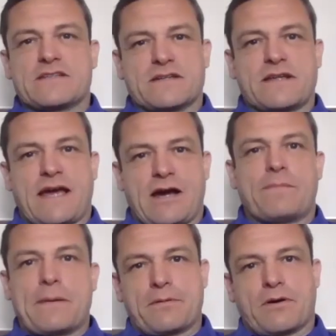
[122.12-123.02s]
and how
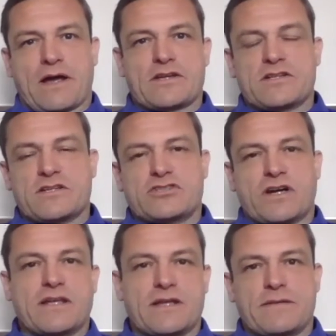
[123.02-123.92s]
people are actually
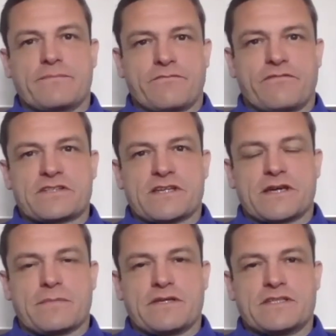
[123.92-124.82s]
trading fixed
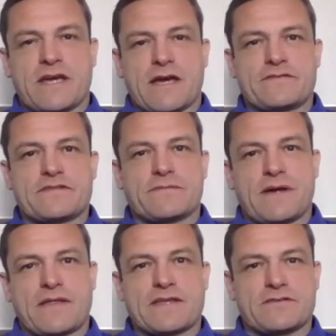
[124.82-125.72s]
income ETFs,
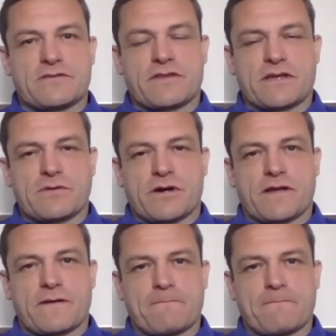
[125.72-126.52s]
how that sort of thing is working?